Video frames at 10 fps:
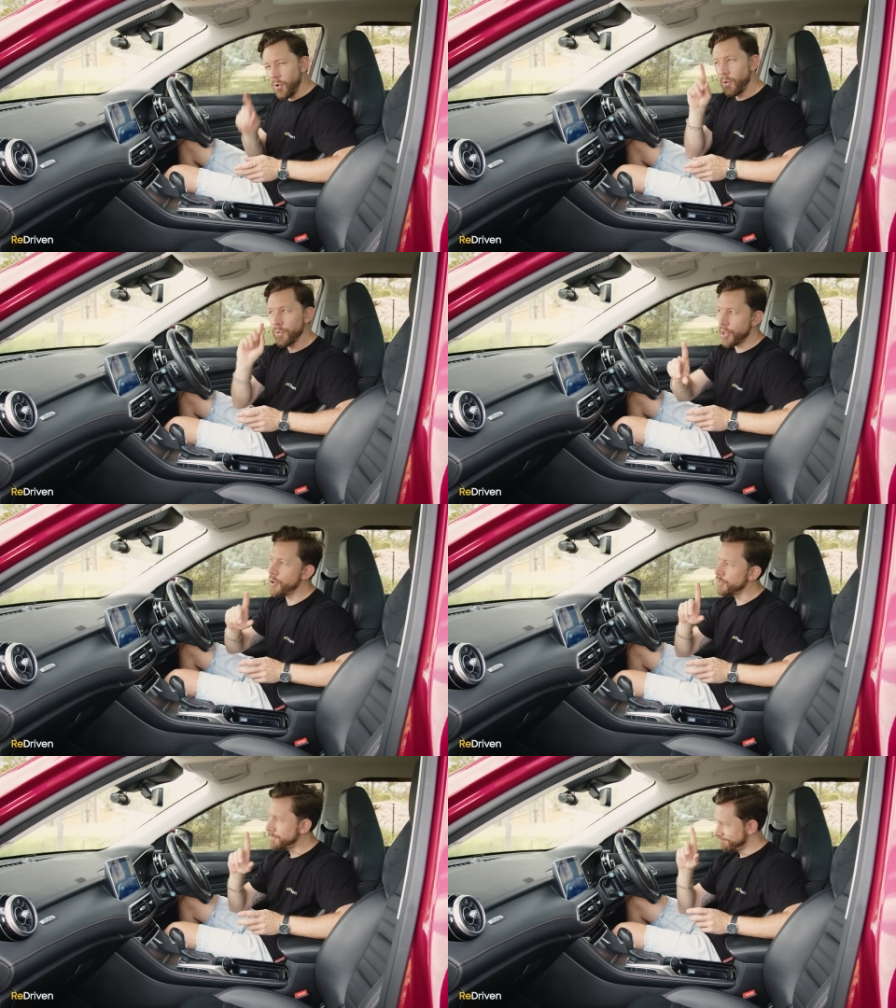
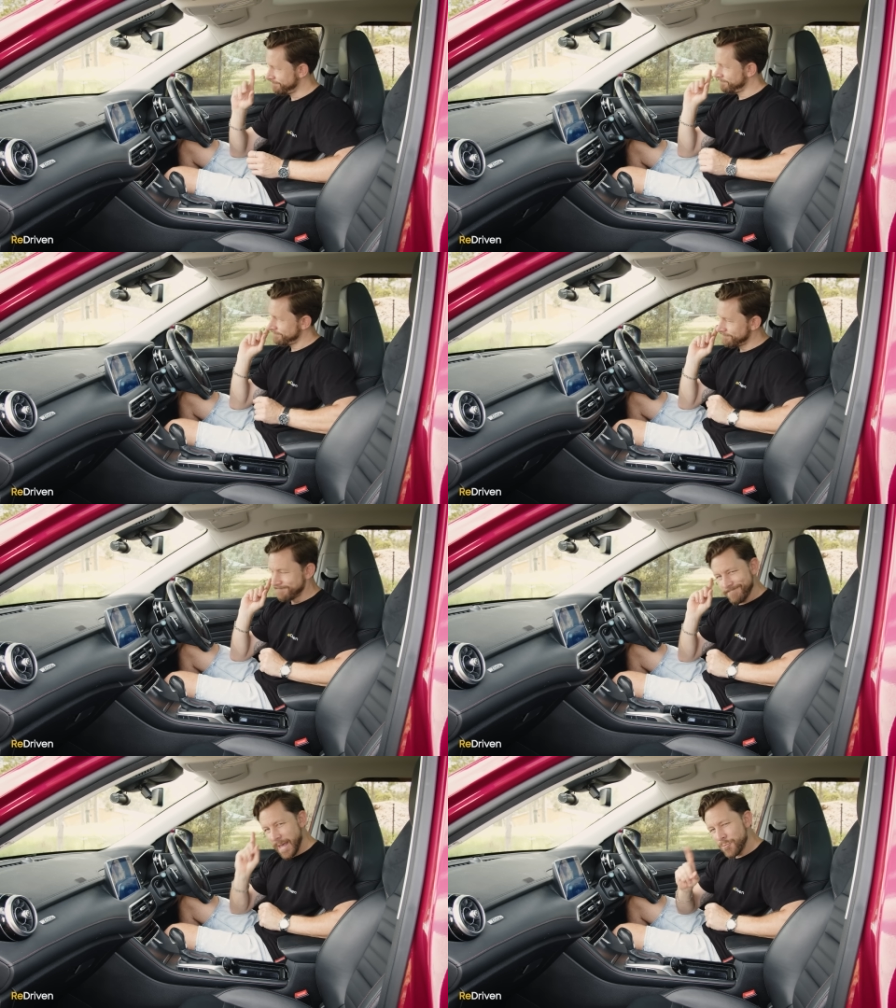Although
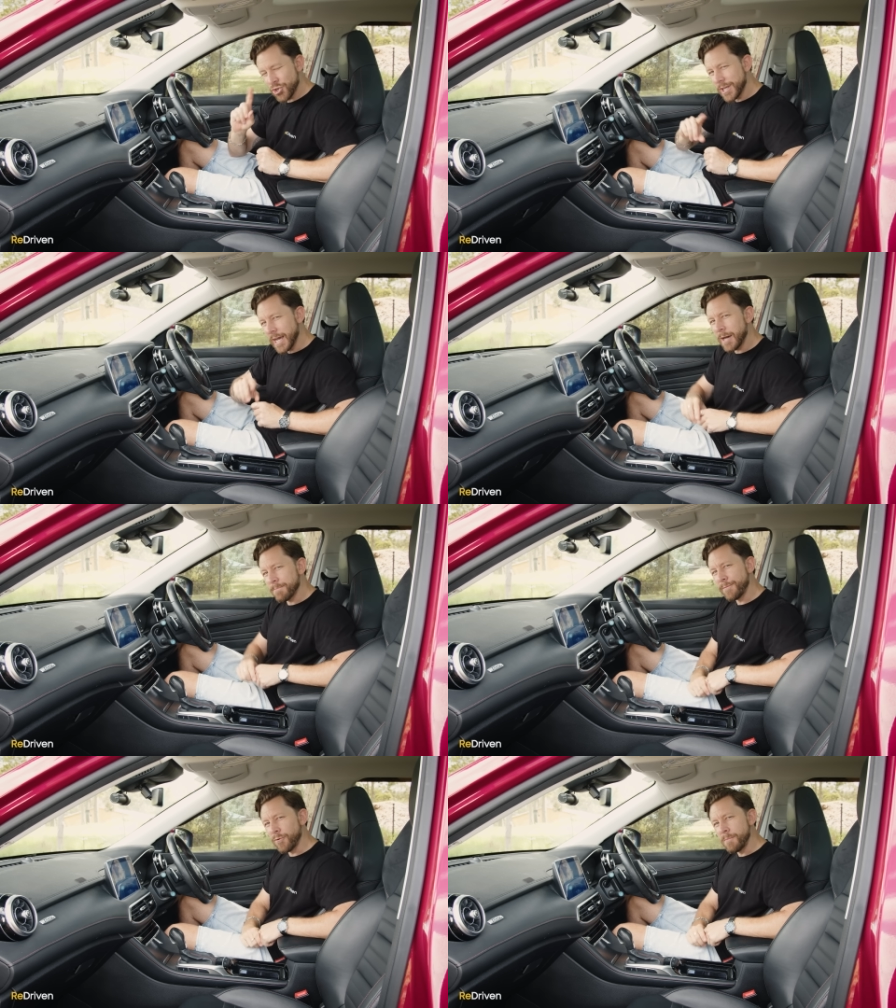MG
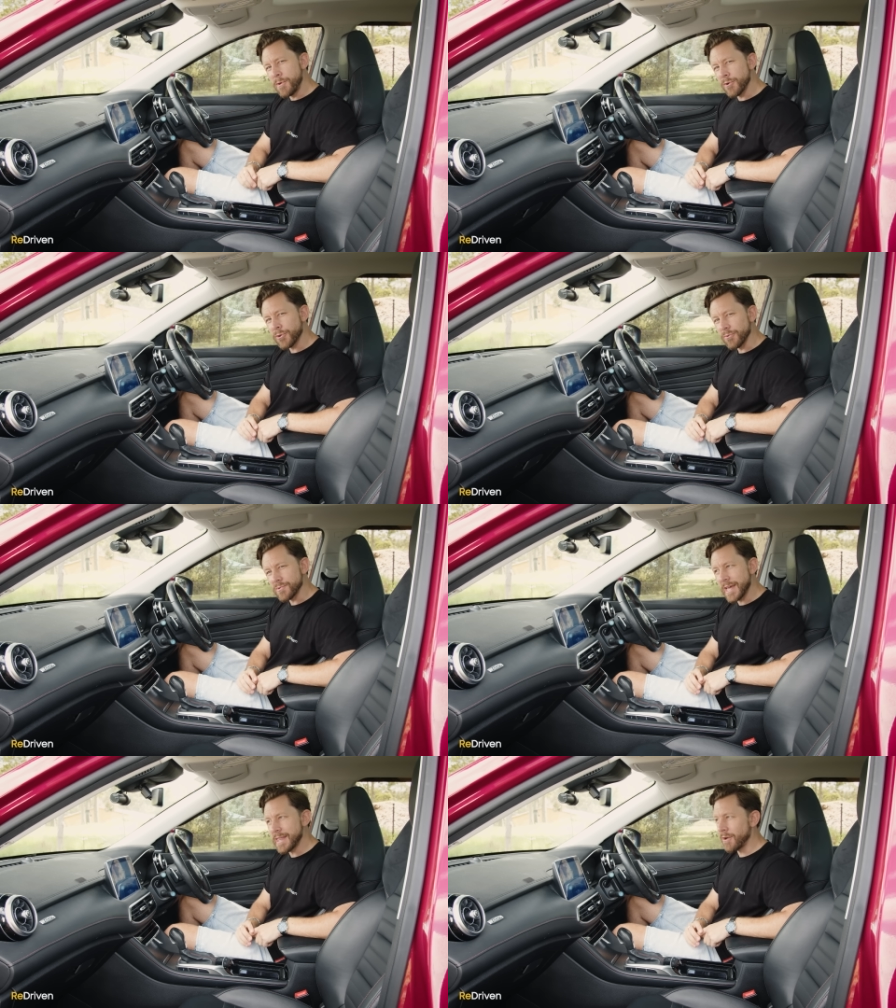can't perform
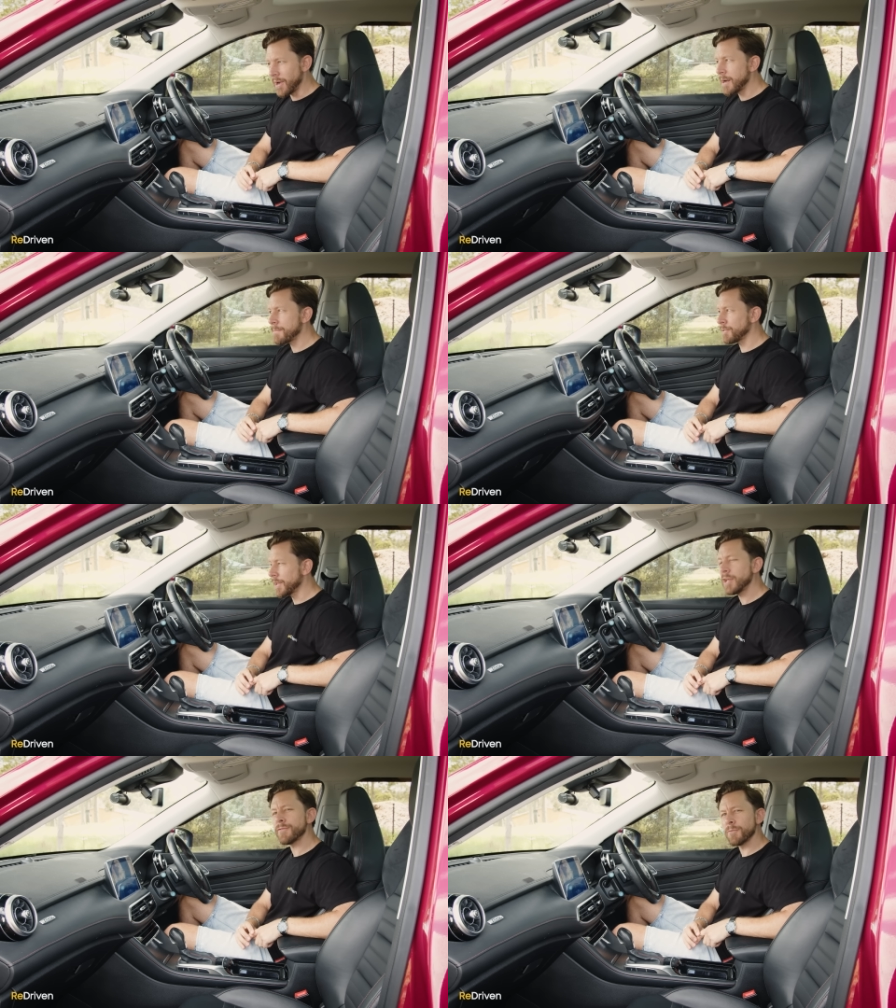miracles, and there are
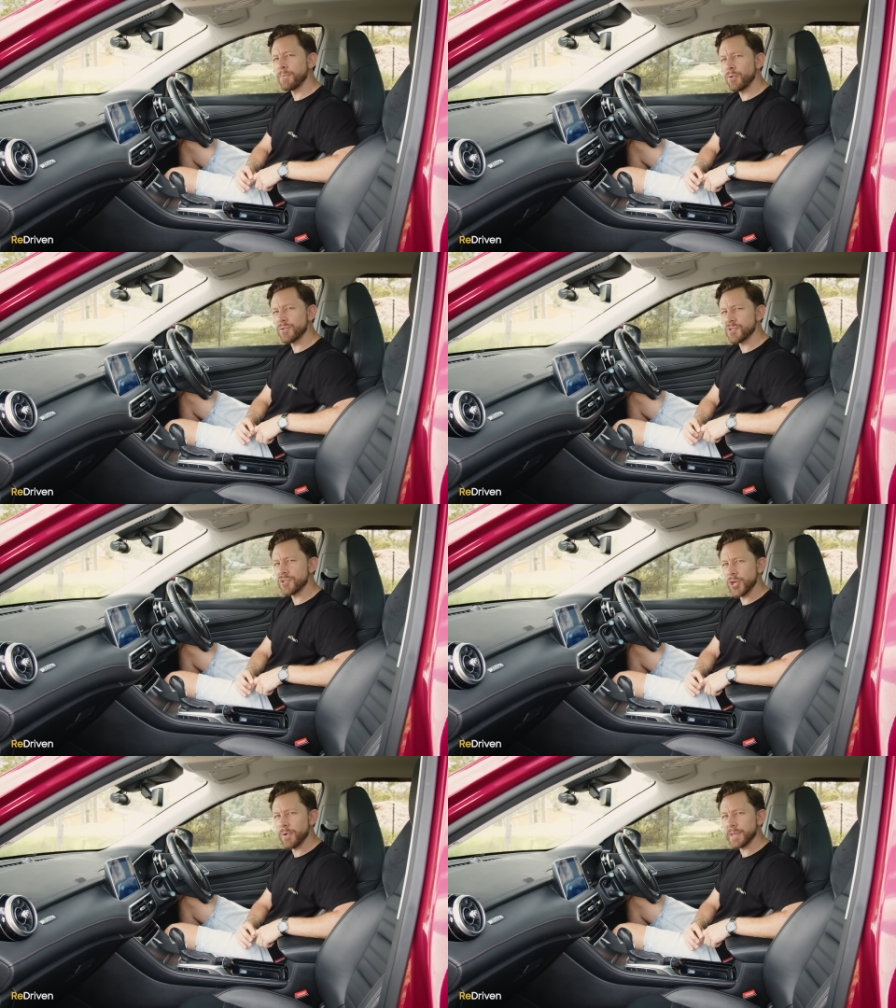plenty of reports
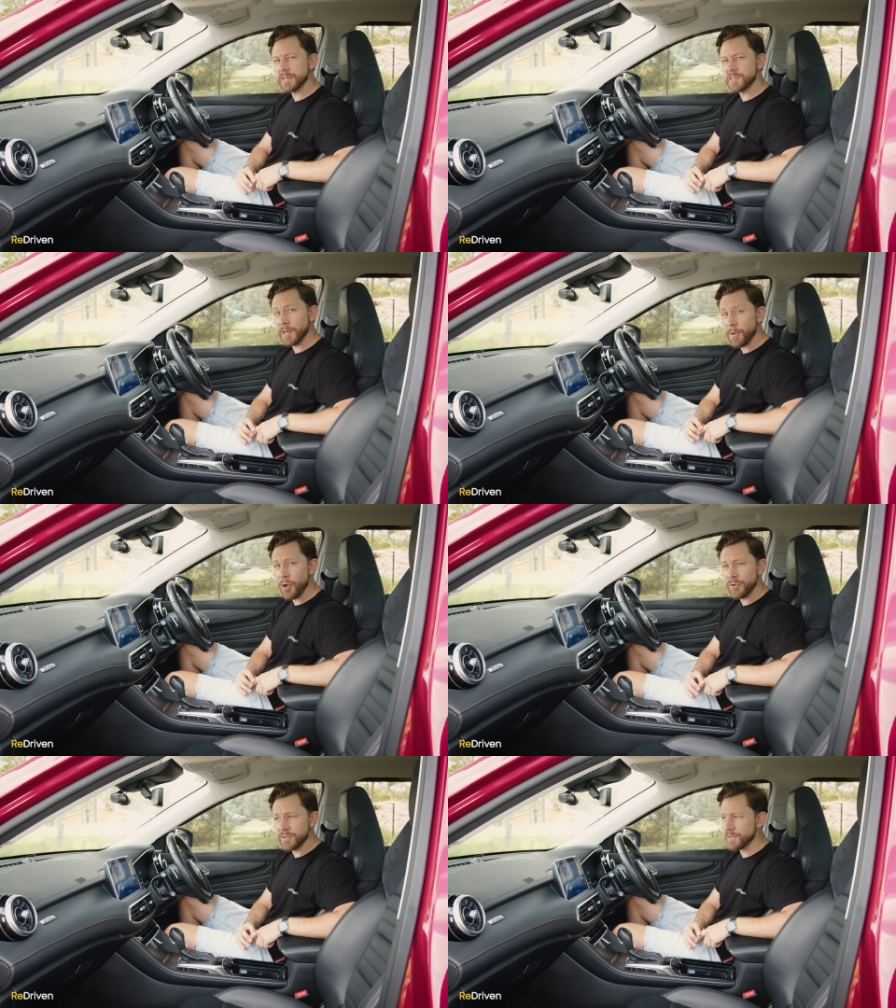showing that some
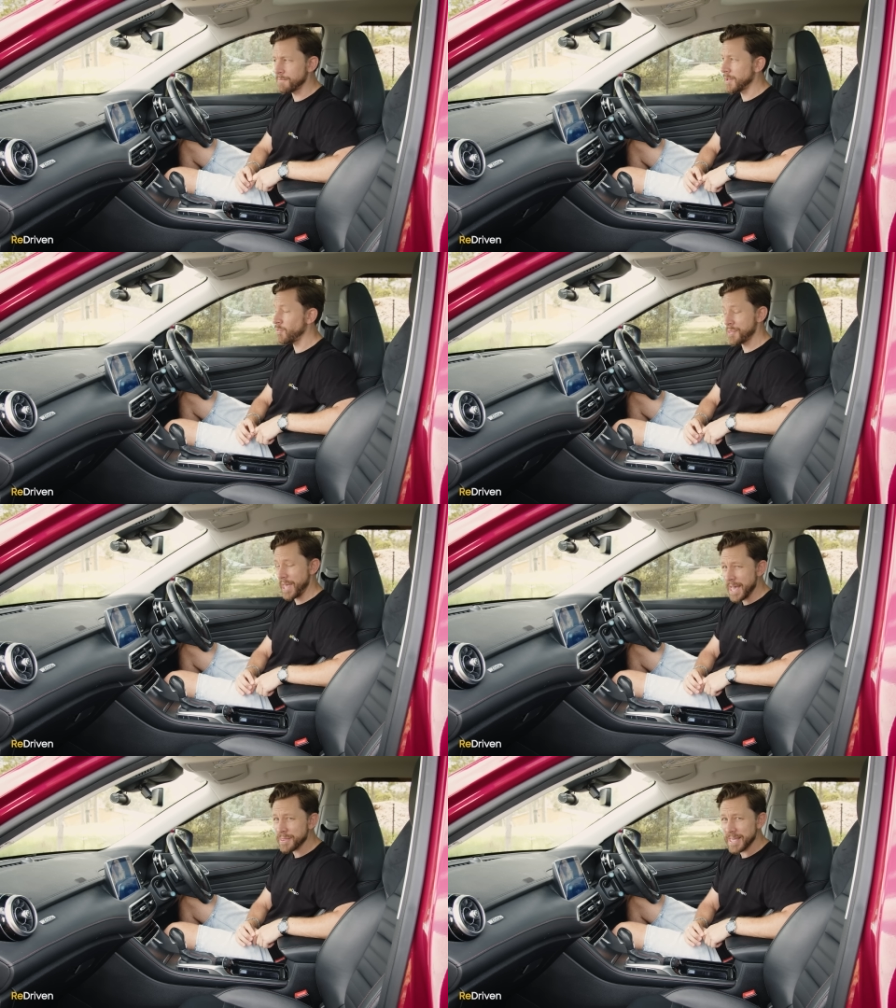owners have been
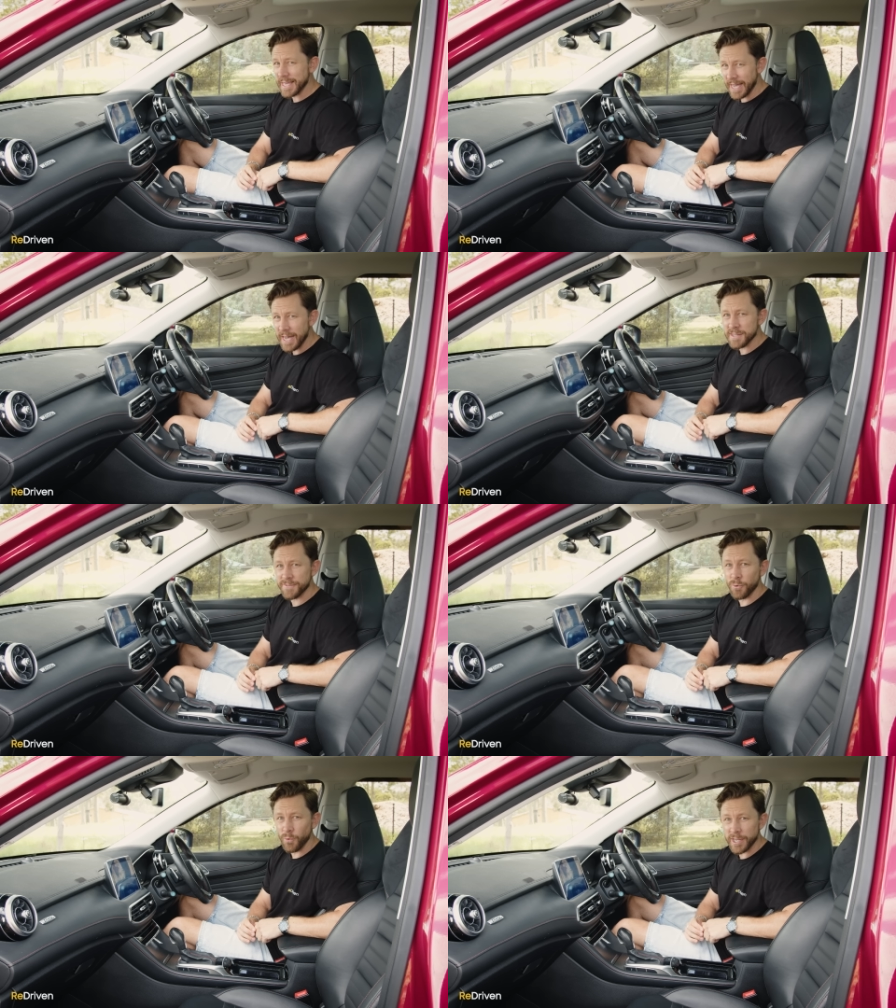without their
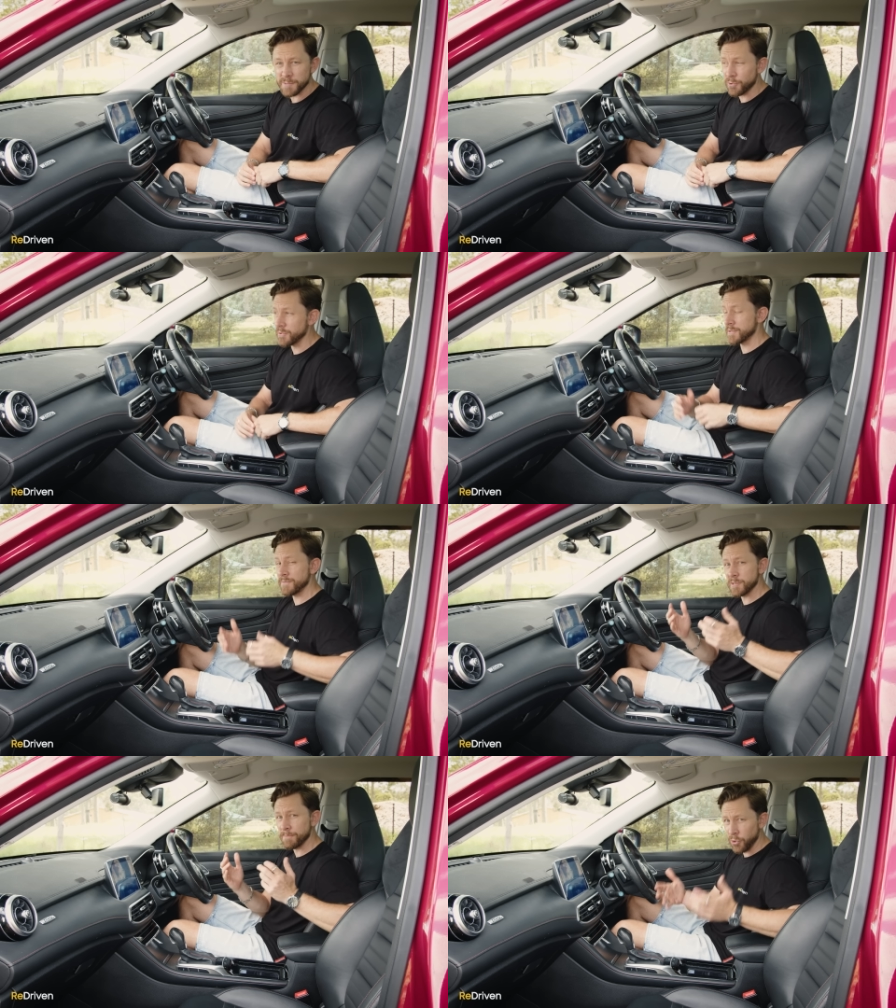cars for weeks because
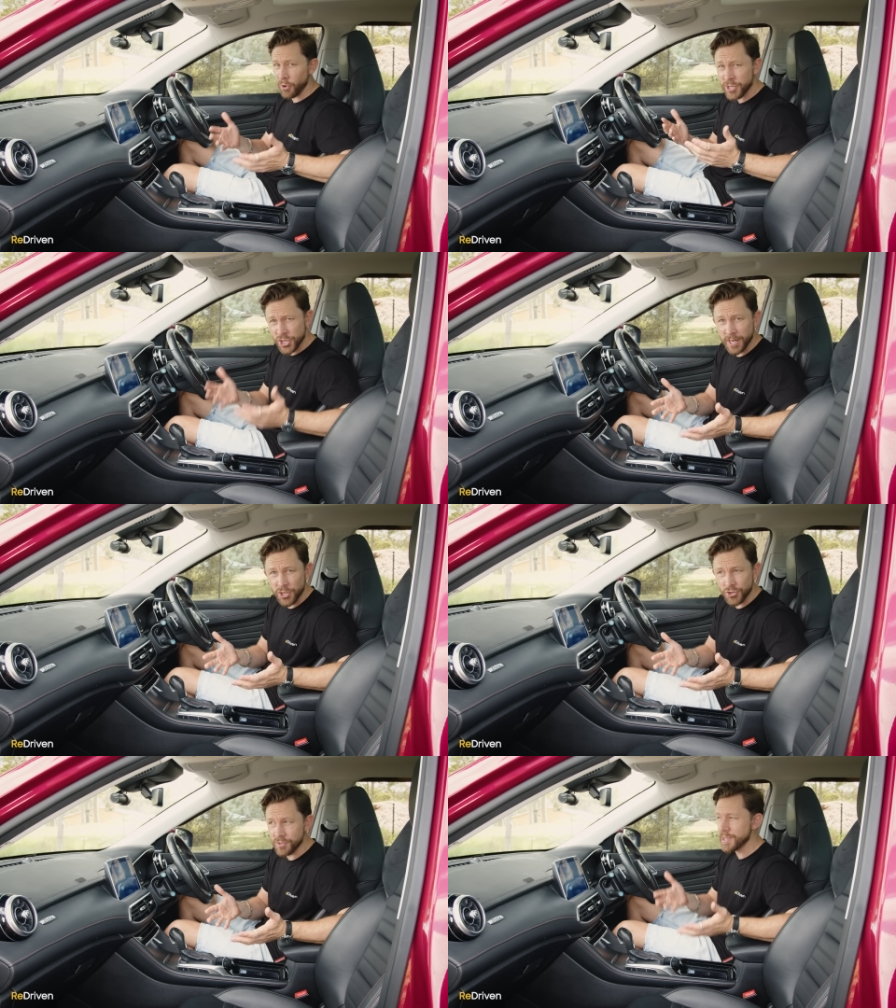of supply chain
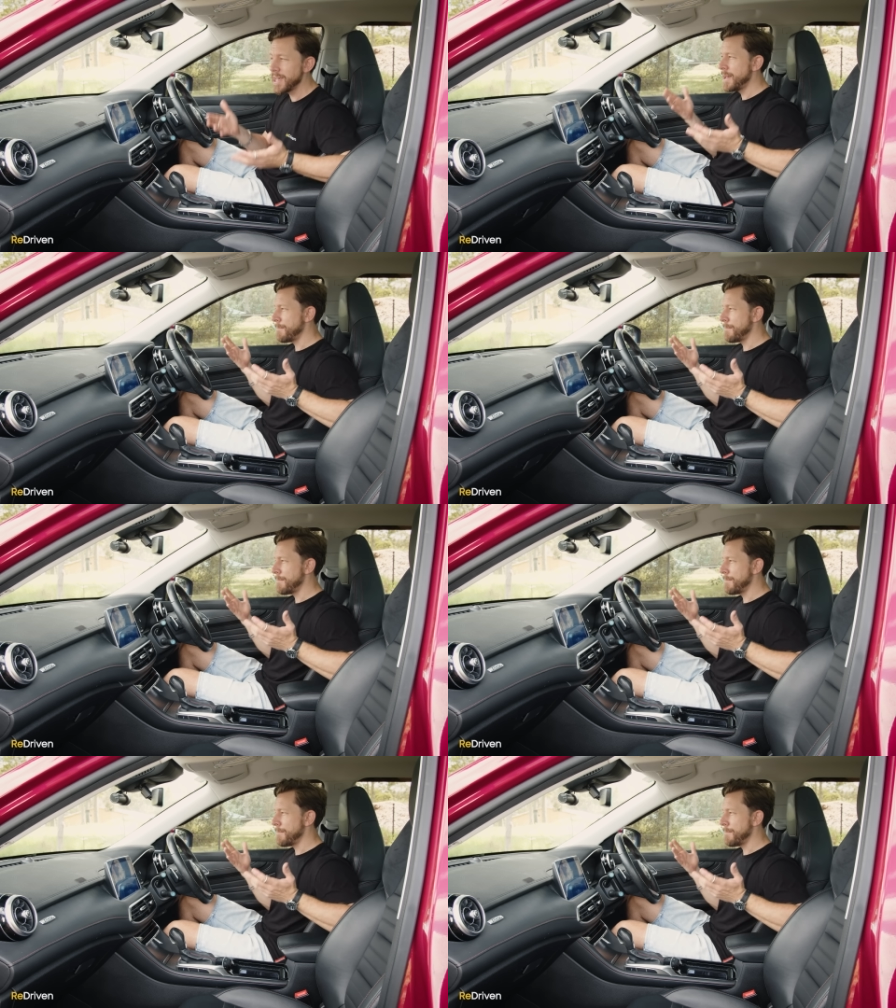issues,